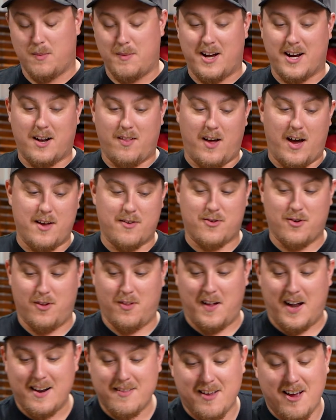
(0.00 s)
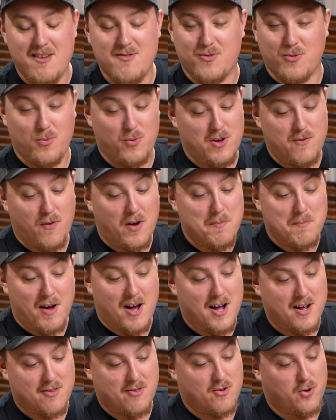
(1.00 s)
I'm not gonna lie, so a lot of times we've
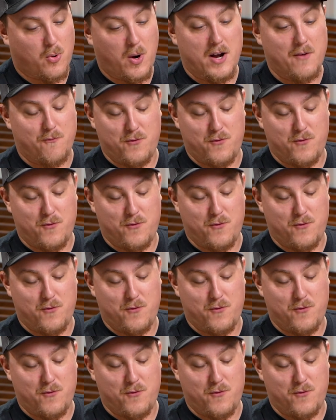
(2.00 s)
unboxed quite a